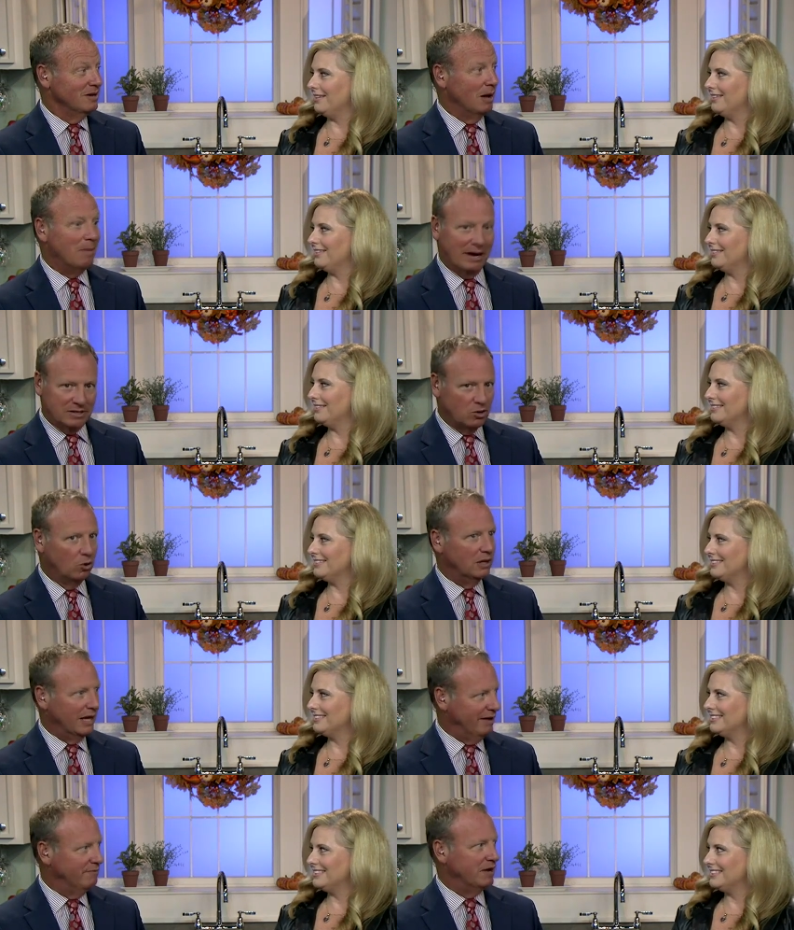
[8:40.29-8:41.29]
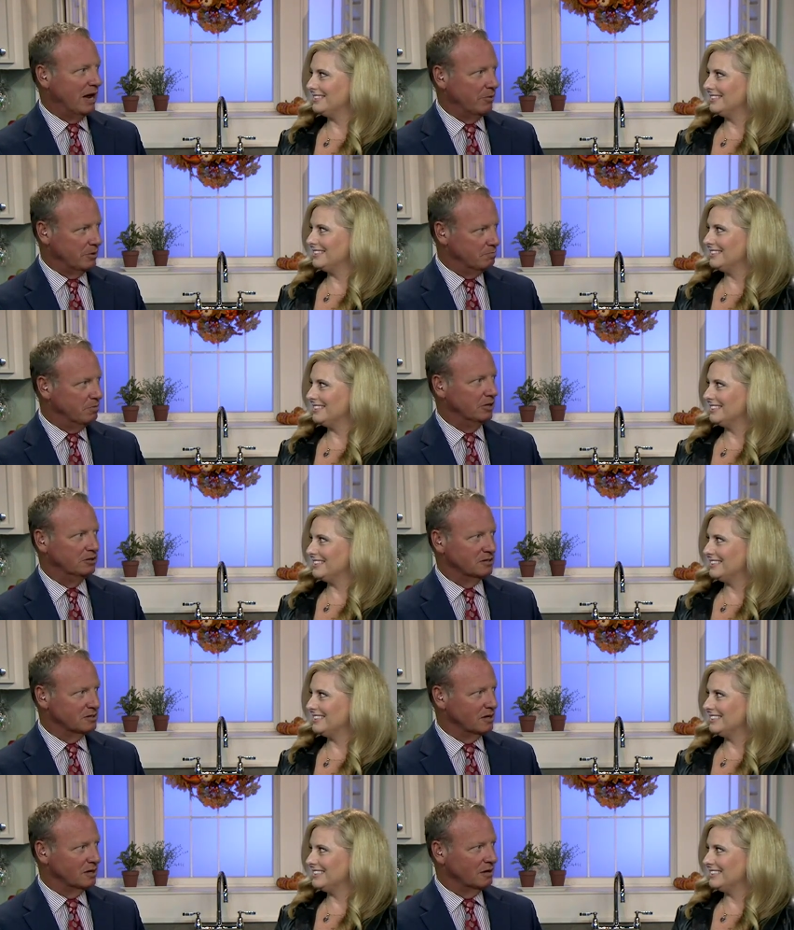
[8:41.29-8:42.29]
Speaker 1: About his whole life and how he built
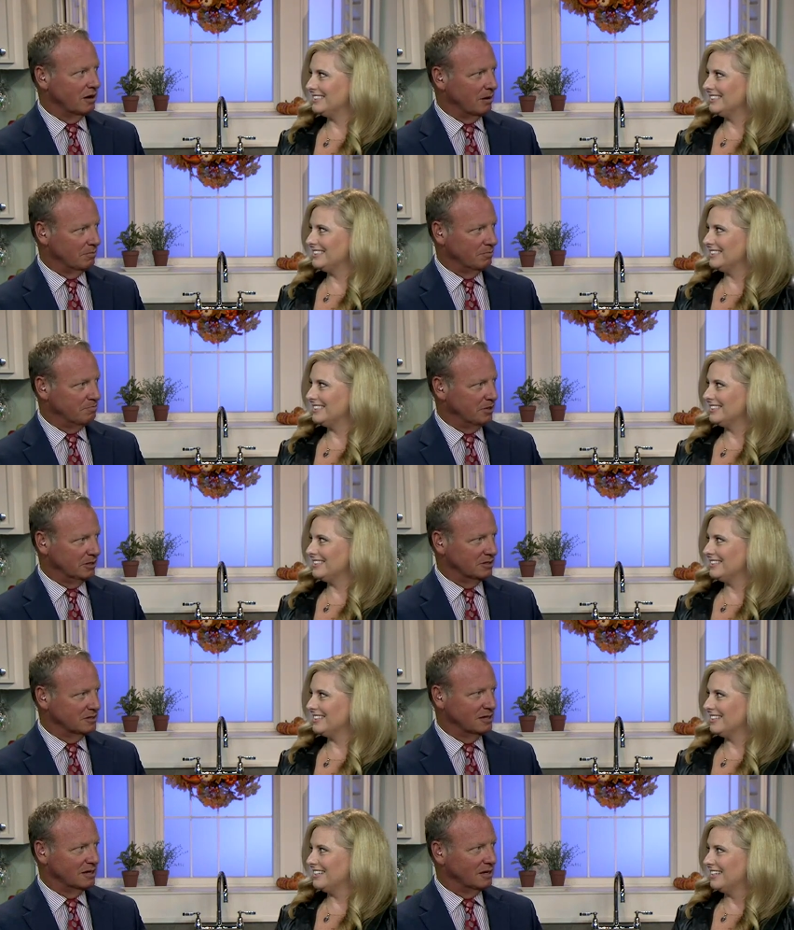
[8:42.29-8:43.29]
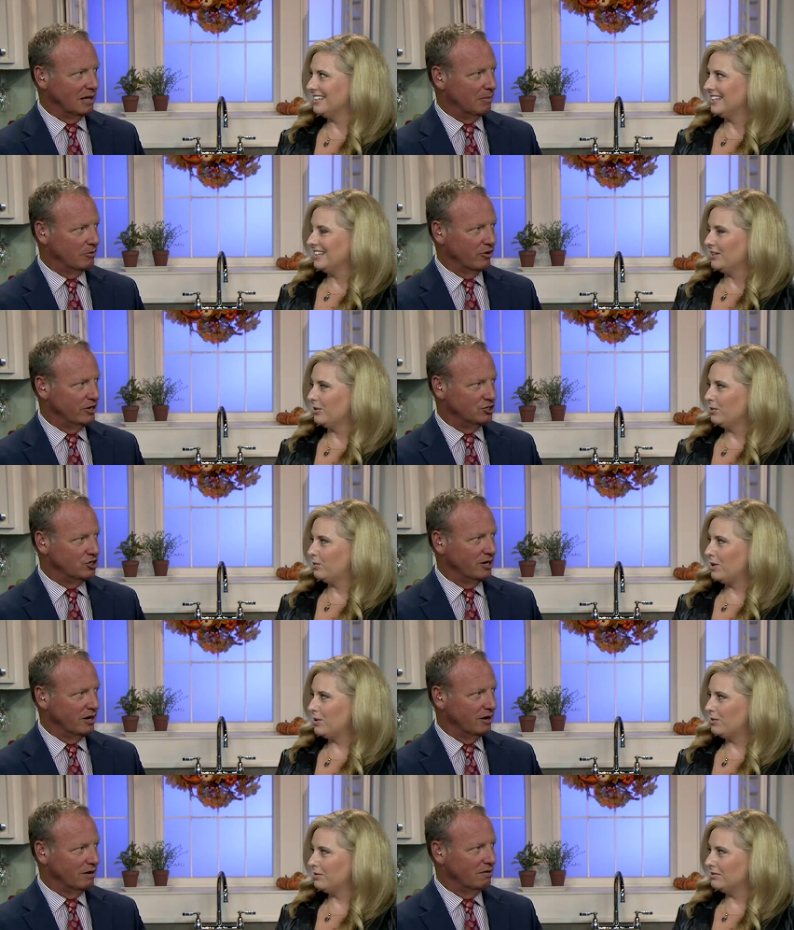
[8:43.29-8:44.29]
this built this conglomeration.
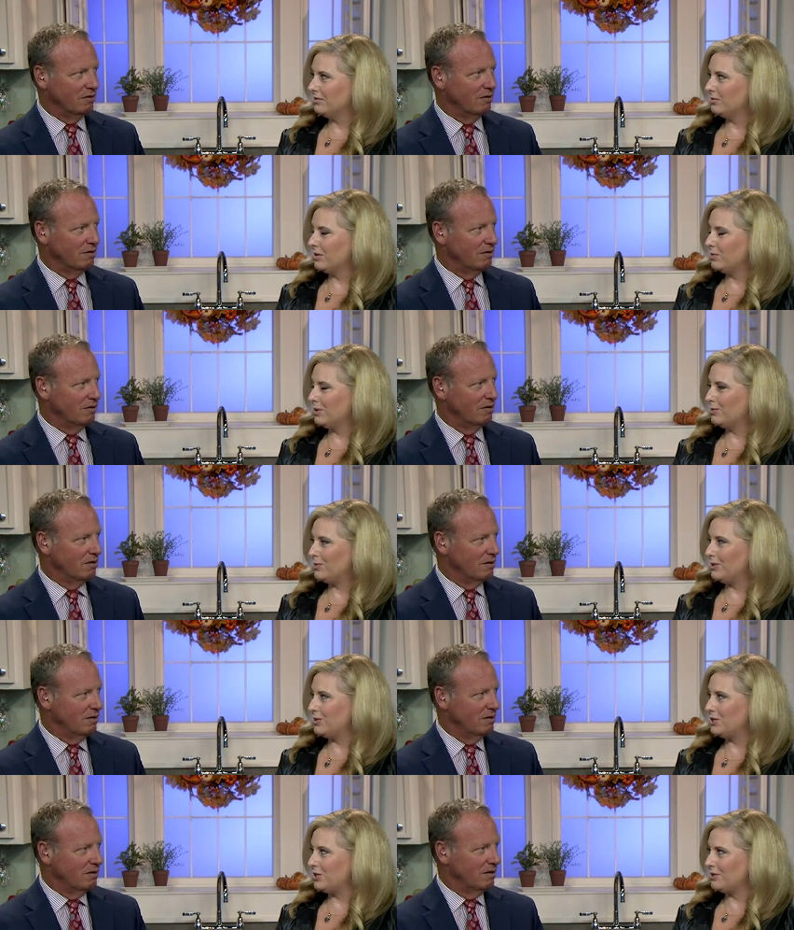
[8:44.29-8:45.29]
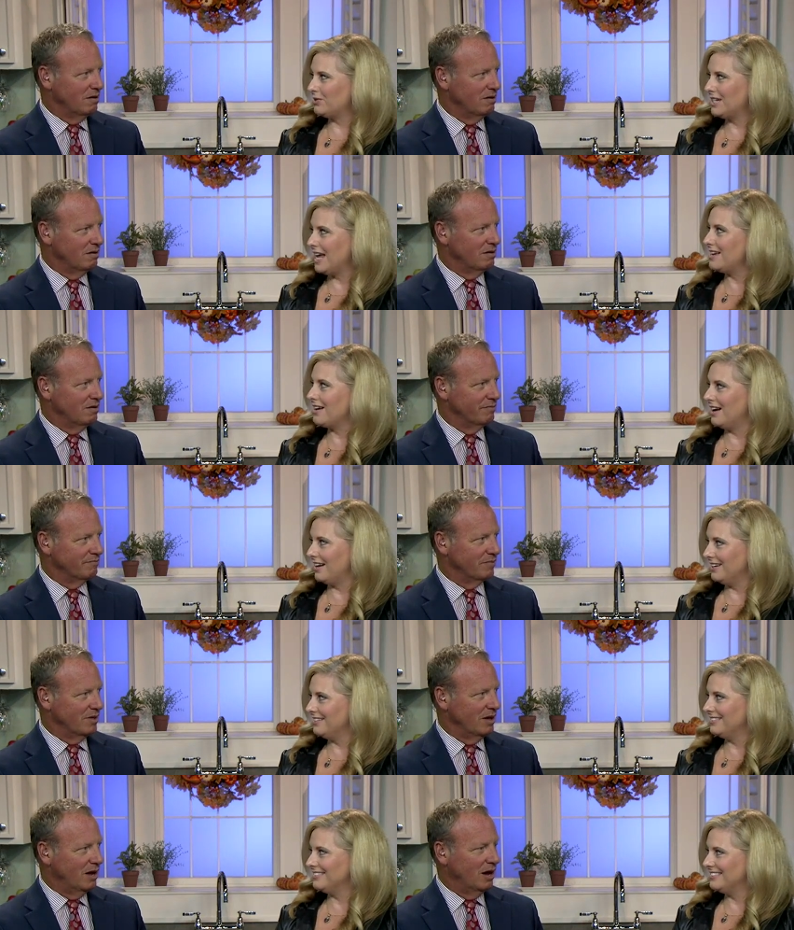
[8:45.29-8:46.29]
But, and,
Speaker 2: but, but, what was your take on
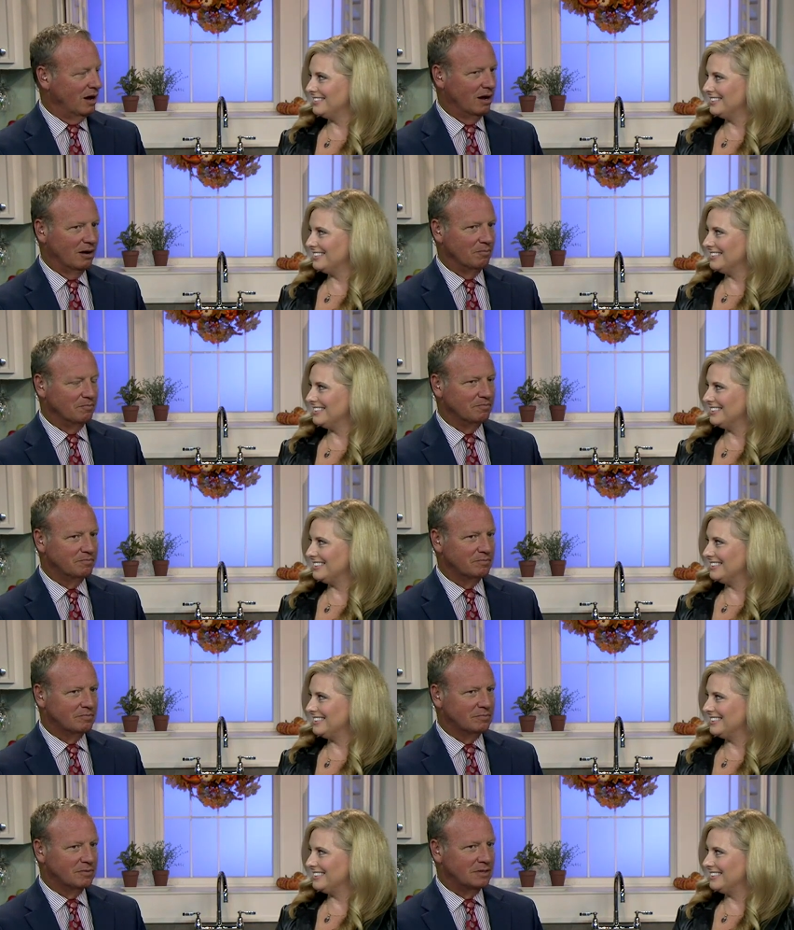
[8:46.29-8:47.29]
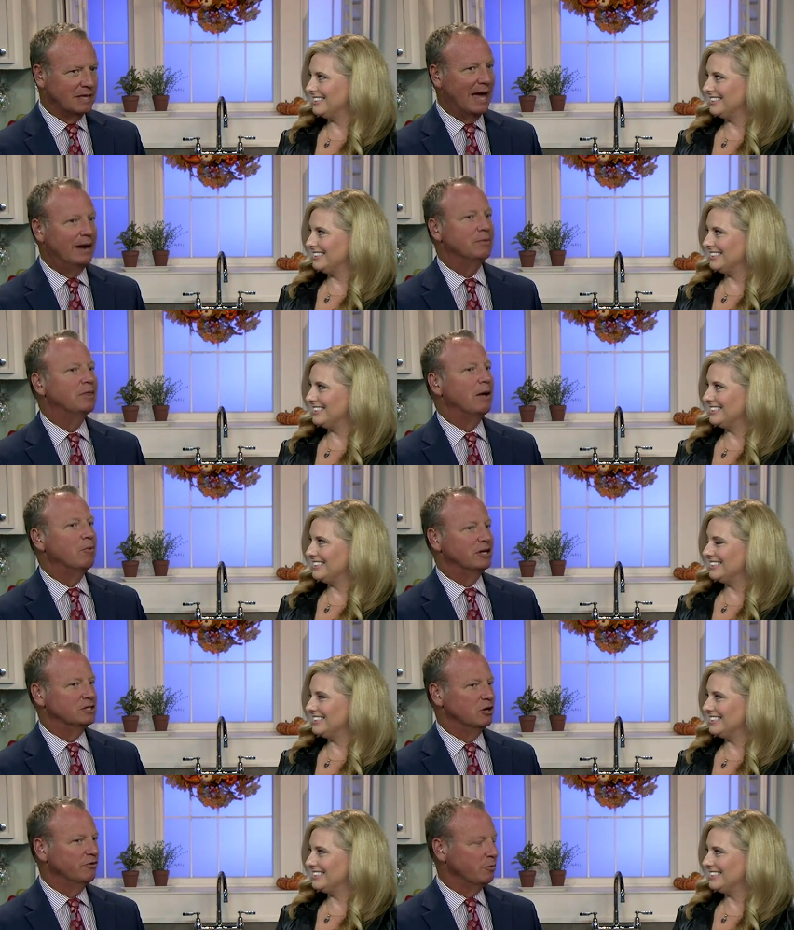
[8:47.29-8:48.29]
it?
Speaker 1: Um, that they
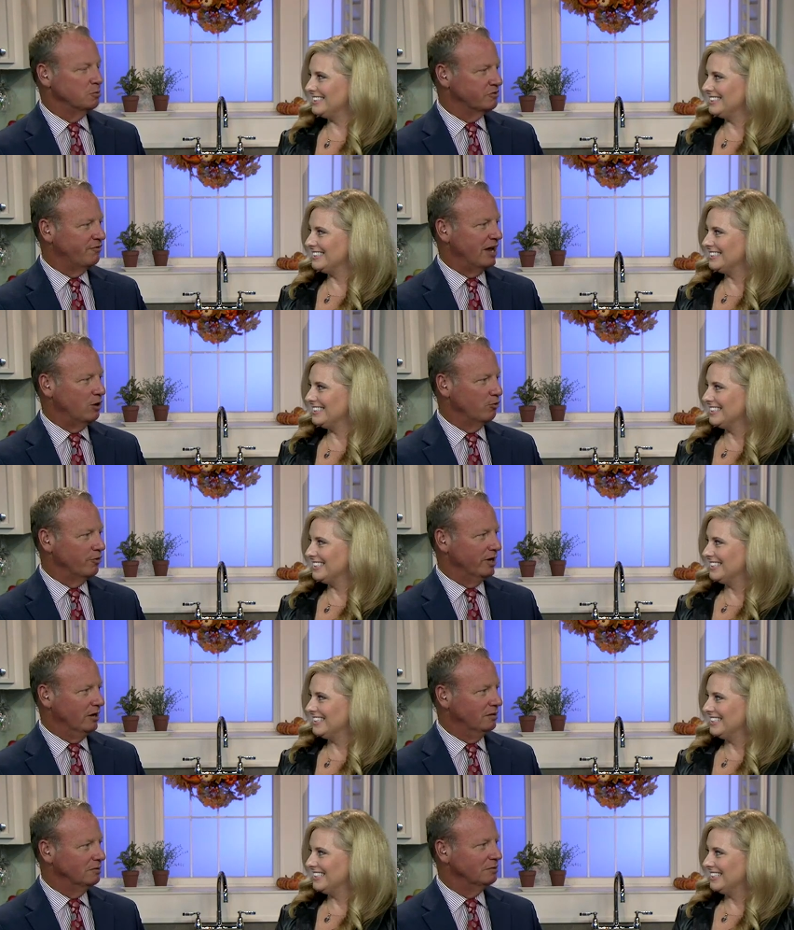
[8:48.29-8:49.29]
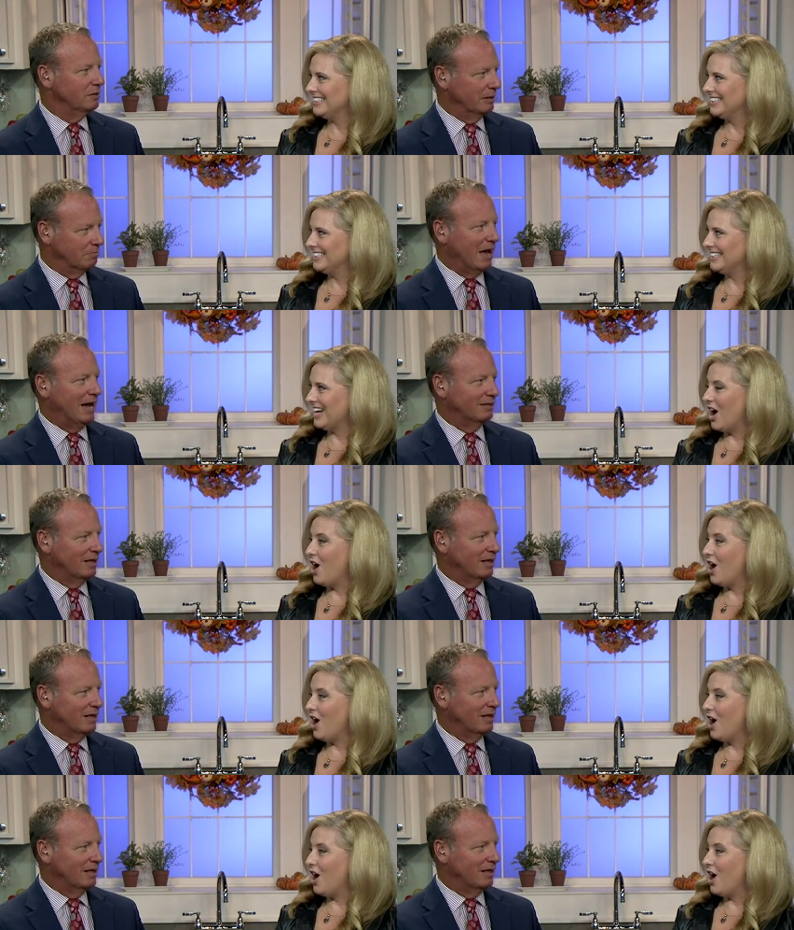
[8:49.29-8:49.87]
wanted to know if it was fake or real like back then.